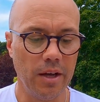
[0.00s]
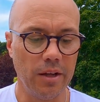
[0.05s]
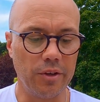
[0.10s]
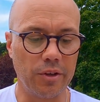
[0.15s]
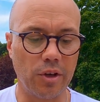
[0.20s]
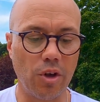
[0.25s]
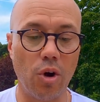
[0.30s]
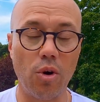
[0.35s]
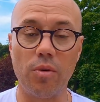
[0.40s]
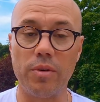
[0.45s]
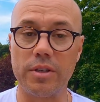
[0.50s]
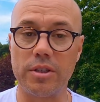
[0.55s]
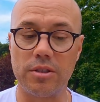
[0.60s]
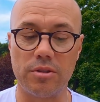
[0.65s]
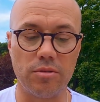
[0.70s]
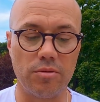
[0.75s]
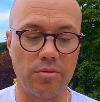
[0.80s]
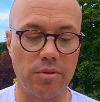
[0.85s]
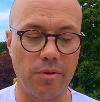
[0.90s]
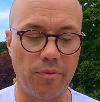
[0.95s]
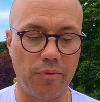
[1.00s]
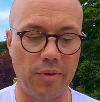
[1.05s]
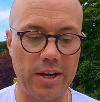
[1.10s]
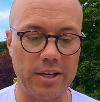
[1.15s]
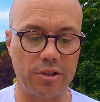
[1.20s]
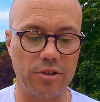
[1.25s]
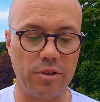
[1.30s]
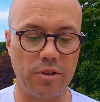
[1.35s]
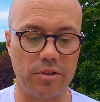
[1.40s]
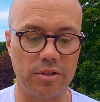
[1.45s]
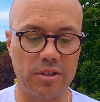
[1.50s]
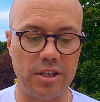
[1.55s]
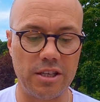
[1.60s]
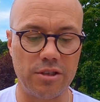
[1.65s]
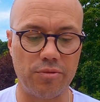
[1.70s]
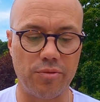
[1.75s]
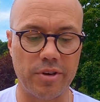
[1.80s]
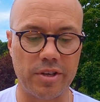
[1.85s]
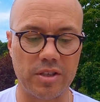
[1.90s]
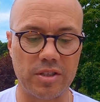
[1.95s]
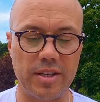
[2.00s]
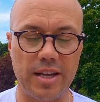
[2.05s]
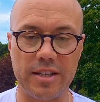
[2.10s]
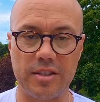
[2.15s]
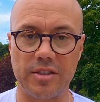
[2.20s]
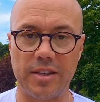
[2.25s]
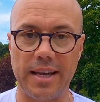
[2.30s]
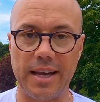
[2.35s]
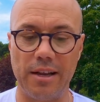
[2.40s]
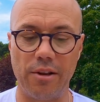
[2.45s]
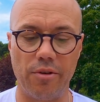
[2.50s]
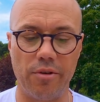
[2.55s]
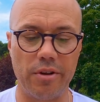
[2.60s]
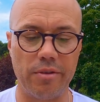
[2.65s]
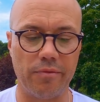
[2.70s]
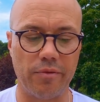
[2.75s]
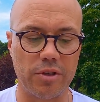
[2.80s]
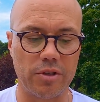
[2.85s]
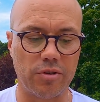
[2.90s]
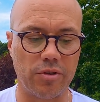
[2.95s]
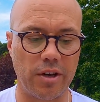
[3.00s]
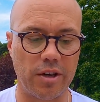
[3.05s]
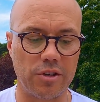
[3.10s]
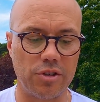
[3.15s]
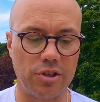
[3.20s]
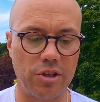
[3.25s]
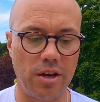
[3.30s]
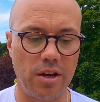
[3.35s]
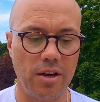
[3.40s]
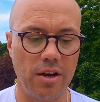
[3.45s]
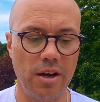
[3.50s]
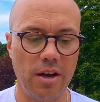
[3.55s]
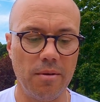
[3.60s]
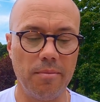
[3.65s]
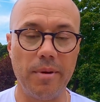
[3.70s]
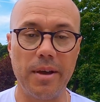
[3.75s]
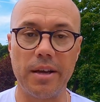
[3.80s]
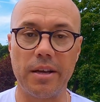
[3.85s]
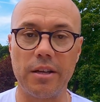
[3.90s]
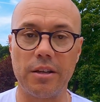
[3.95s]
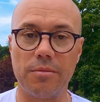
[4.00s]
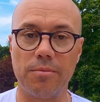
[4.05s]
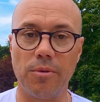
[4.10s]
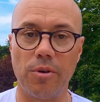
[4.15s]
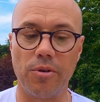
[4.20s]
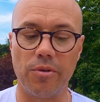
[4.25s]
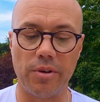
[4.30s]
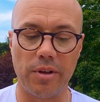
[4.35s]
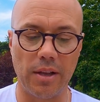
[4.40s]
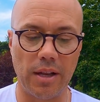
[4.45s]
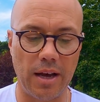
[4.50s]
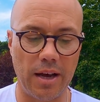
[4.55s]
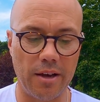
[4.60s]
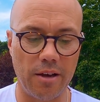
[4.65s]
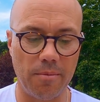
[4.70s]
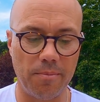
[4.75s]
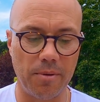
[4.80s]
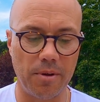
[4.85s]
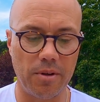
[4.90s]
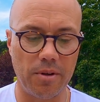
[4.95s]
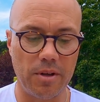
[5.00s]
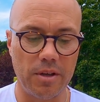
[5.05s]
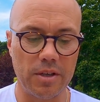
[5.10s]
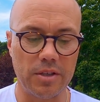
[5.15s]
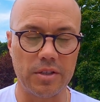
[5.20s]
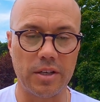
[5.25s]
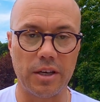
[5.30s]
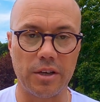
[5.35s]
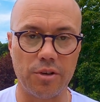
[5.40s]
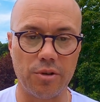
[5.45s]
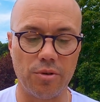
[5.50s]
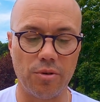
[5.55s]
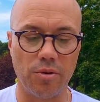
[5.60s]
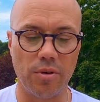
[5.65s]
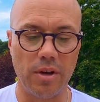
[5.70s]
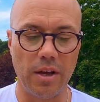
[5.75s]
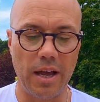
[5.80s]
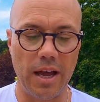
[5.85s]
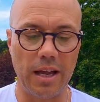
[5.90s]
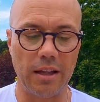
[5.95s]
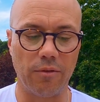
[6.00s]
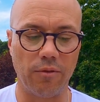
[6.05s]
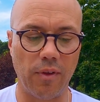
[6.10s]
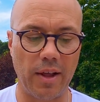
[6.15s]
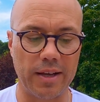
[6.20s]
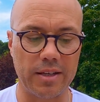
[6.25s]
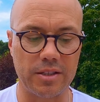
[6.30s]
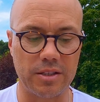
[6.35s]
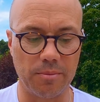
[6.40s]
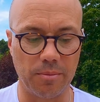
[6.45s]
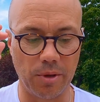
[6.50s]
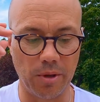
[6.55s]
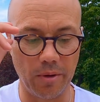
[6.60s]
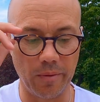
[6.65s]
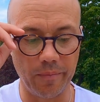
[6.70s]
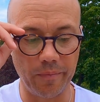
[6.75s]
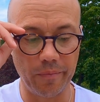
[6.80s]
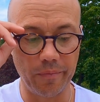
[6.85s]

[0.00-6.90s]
The goal is to refresh the Citrix NetScaler infrastructure, make it more reliable, secure, and flexible.